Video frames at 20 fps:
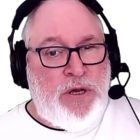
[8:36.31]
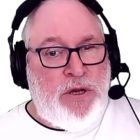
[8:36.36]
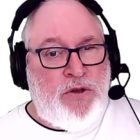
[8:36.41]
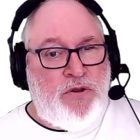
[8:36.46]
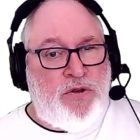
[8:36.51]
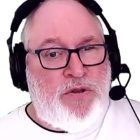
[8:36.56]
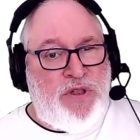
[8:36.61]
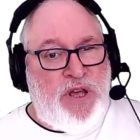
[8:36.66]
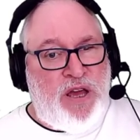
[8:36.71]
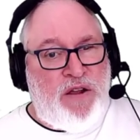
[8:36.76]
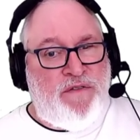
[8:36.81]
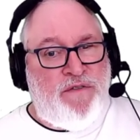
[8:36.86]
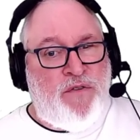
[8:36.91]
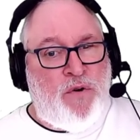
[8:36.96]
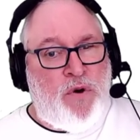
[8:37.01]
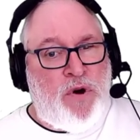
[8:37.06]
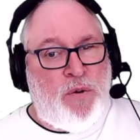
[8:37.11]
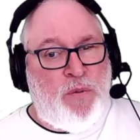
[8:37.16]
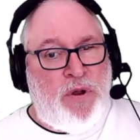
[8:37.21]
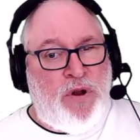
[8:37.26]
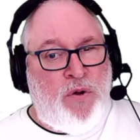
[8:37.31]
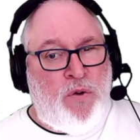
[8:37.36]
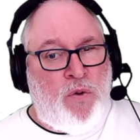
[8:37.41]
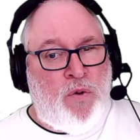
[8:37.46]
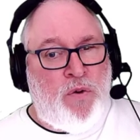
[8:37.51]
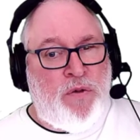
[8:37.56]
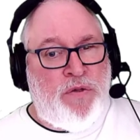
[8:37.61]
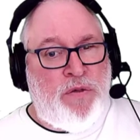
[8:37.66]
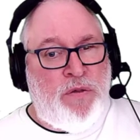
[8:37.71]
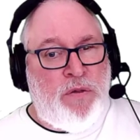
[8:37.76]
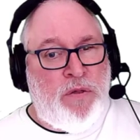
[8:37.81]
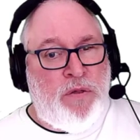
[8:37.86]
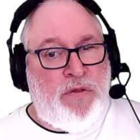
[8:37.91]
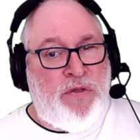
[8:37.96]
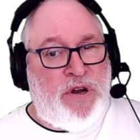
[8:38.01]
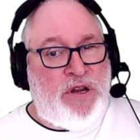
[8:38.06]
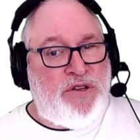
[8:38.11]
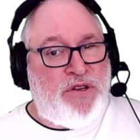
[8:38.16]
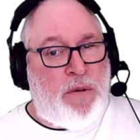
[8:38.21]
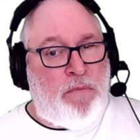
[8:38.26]
So therefore, we know
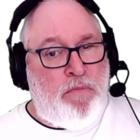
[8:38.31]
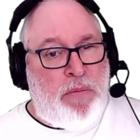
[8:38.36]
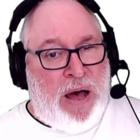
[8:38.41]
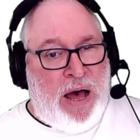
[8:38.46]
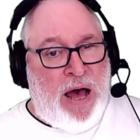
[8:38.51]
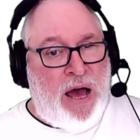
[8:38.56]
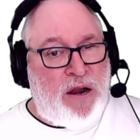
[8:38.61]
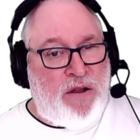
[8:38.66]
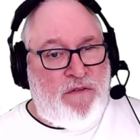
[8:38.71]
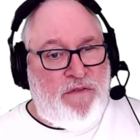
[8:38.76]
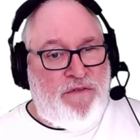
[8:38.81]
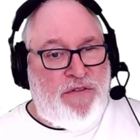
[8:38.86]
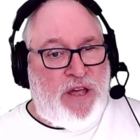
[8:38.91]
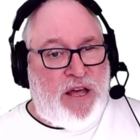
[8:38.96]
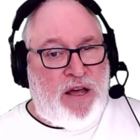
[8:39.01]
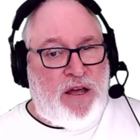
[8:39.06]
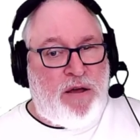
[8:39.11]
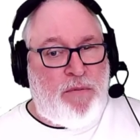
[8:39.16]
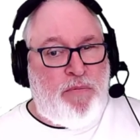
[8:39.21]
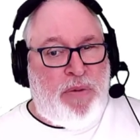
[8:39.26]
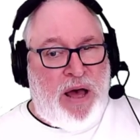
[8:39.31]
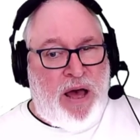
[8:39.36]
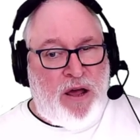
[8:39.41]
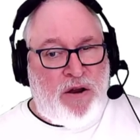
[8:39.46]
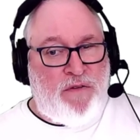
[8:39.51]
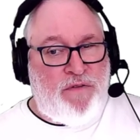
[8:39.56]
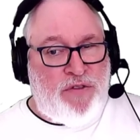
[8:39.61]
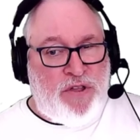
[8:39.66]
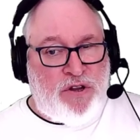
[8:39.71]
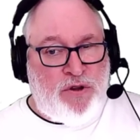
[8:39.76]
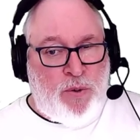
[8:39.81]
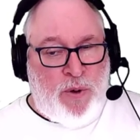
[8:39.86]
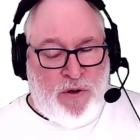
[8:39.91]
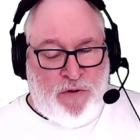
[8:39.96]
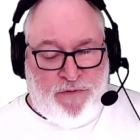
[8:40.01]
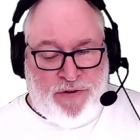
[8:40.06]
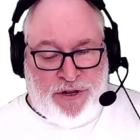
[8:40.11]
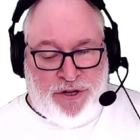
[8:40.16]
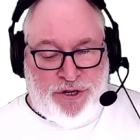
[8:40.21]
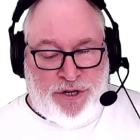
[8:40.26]
there is a part of that, a part of the
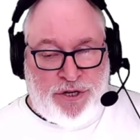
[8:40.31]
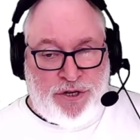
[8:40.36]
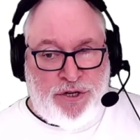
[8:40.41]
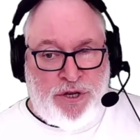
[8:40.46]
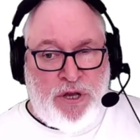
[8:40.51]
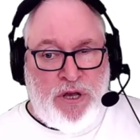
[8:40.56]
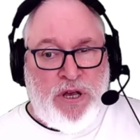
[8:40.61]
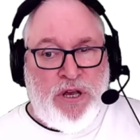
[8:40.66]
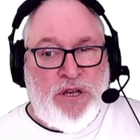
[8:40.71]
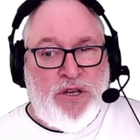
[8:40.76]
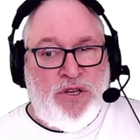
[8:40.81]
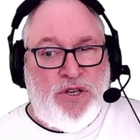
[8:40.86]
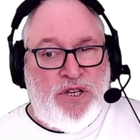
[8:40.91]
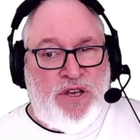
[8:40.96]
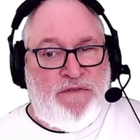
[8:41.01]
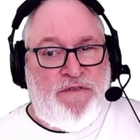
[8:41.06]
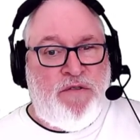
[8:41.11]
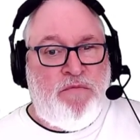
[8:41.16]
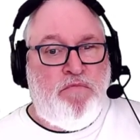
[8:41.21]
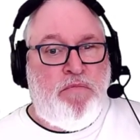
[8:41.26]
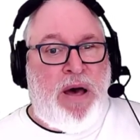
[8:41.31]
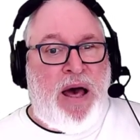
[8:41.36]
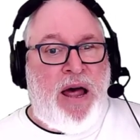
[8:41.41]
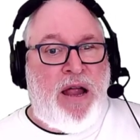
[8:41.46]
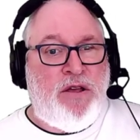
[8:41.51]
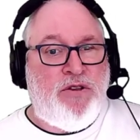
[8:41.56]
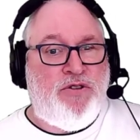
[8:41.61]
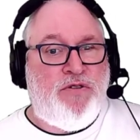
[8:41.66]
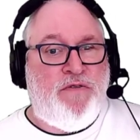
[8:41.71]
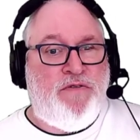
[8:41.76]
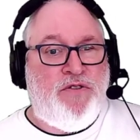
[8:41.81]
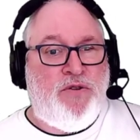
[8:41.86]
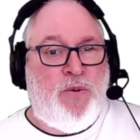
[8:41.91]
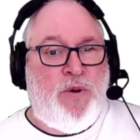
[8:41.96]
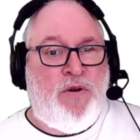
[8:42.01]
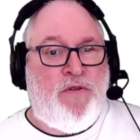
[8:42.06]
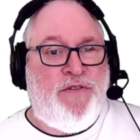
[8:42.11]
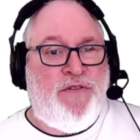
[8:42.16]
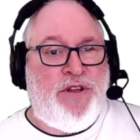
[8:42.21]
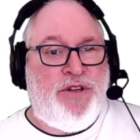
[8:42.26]
12 inches, 7 parts of
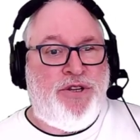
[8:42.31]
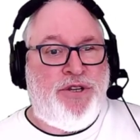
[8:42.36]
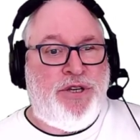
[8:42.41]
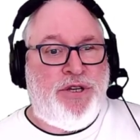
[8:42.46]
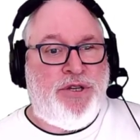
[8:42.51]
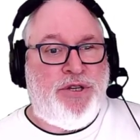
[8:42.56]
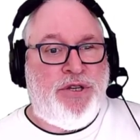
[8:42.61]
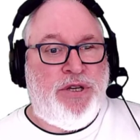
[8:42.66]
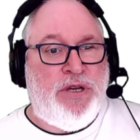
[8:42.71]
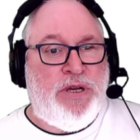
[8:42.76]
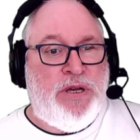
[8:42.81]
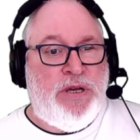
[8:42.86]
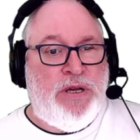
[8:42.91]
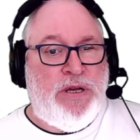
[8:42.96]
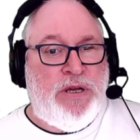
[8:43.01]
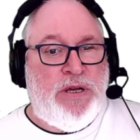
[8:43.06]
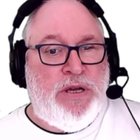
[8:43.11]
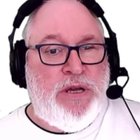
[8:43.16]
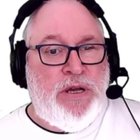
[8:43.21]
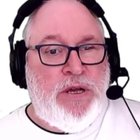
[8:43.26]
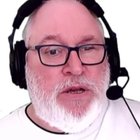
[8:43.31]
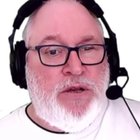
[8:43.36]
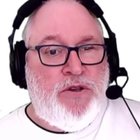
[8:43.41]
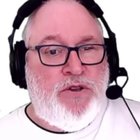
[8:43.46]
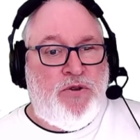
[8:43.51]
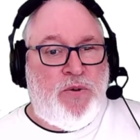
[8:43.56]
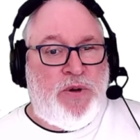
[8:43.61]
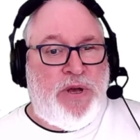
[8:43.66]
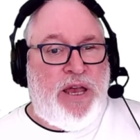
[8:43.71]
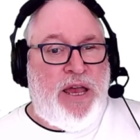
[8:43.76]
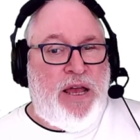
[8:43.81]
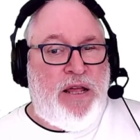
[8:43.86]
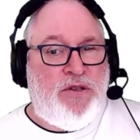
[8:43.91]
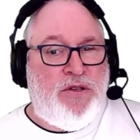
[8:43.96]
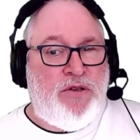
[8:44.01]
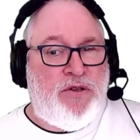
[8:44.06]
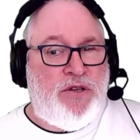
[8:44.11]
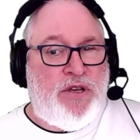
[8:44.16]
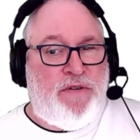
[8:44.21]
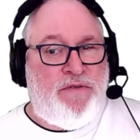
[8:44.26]
12 inches. So again,
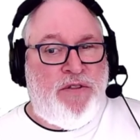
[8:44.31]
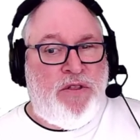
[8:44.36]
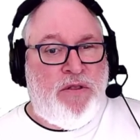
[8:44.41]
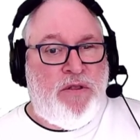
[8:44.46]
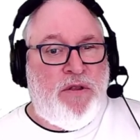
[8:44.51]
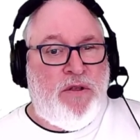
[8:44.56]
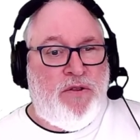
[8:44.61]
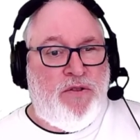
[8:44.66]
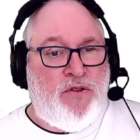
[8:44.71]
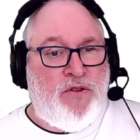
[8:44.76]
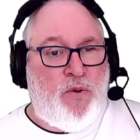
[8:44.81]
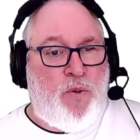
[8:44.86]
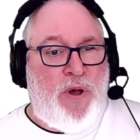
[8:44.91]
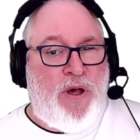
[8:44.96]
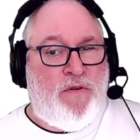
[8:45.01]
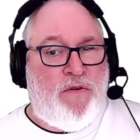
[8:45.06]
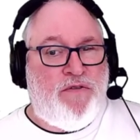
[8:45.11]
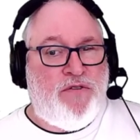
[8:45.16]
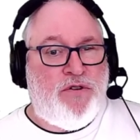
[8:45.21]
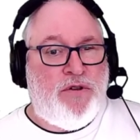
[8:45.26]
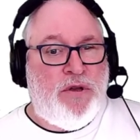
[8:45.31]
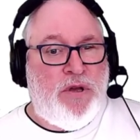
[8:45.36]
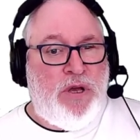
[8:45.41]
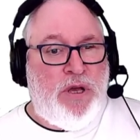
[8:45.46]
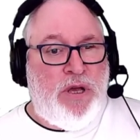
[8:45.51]
7 twelfths.